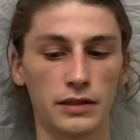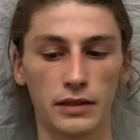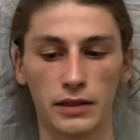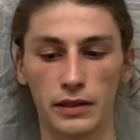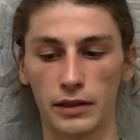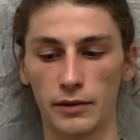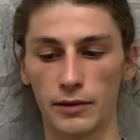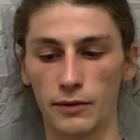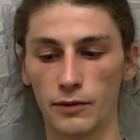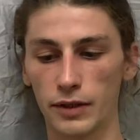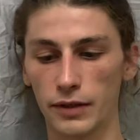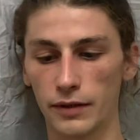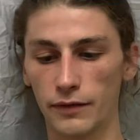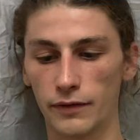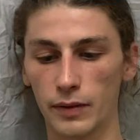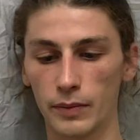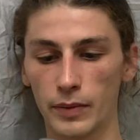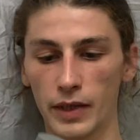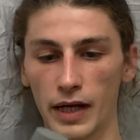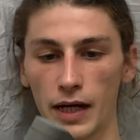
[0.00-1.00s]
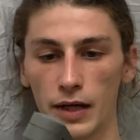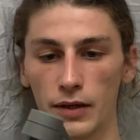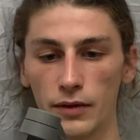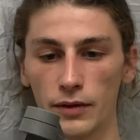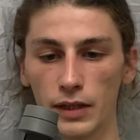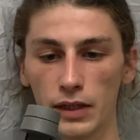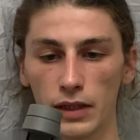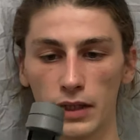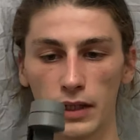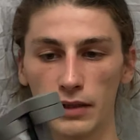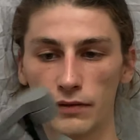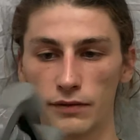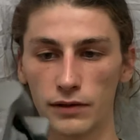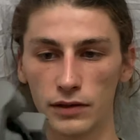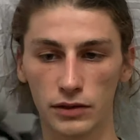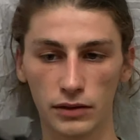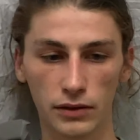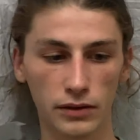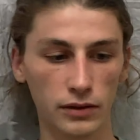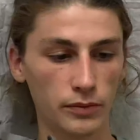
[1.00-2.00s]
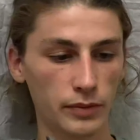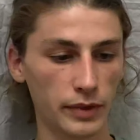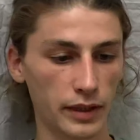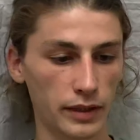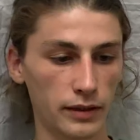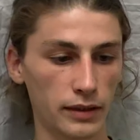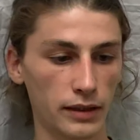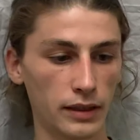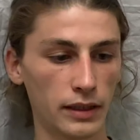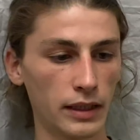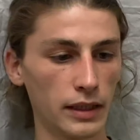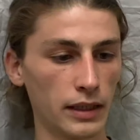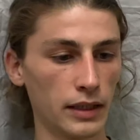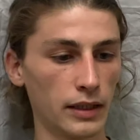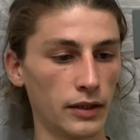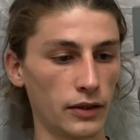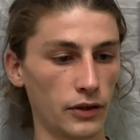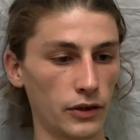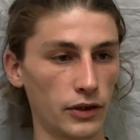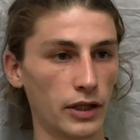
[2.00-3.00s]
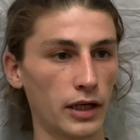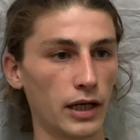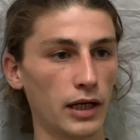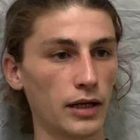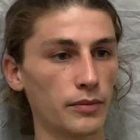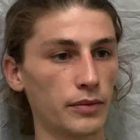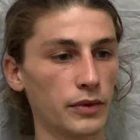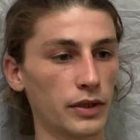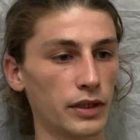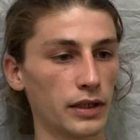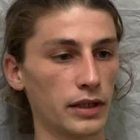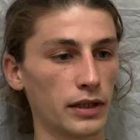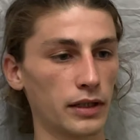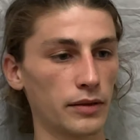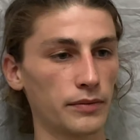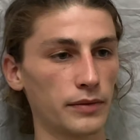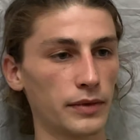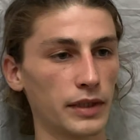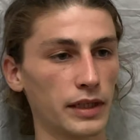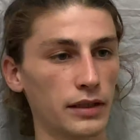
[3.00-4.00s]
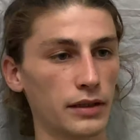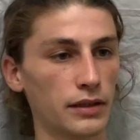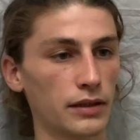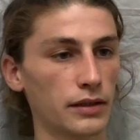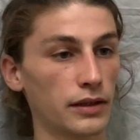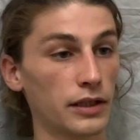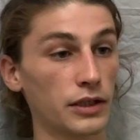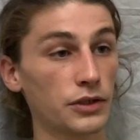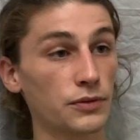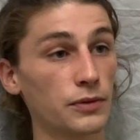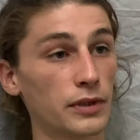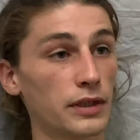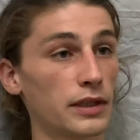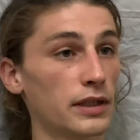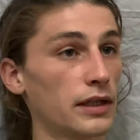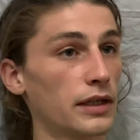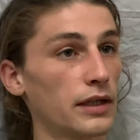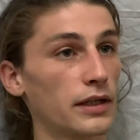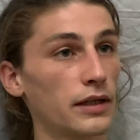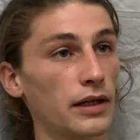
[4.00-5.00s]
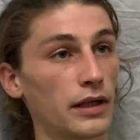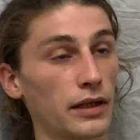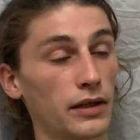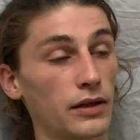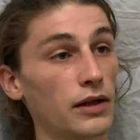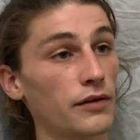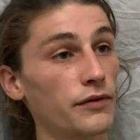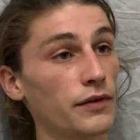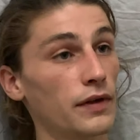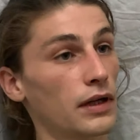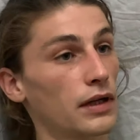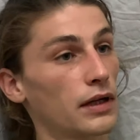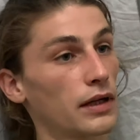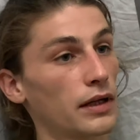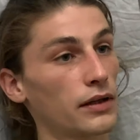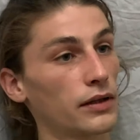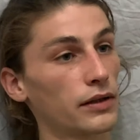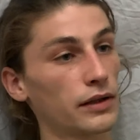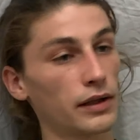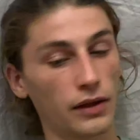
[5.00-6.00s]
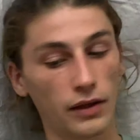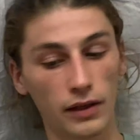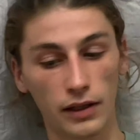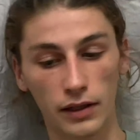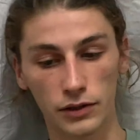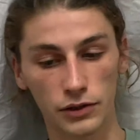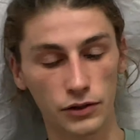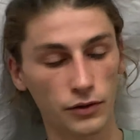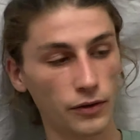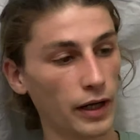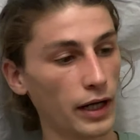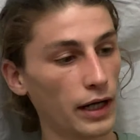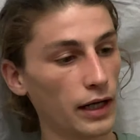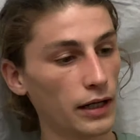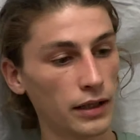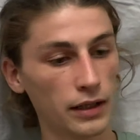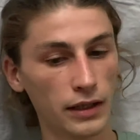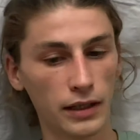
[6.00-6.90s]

I wonder if the battery life is a little better or not, but this one, I love it. I think it's great.